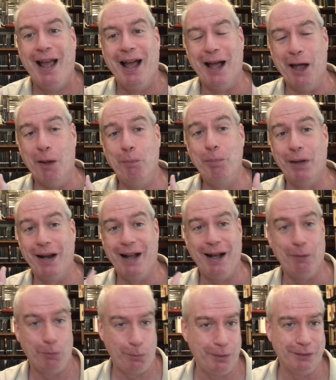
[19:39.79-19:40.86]
uh, but I
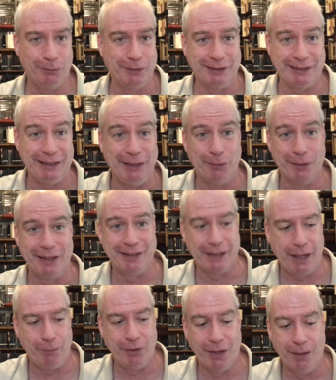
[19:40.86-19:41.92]
will we'll see when the
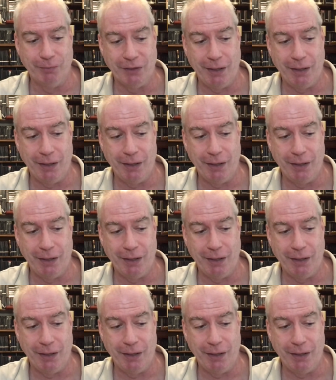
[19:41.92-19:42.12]
time comes.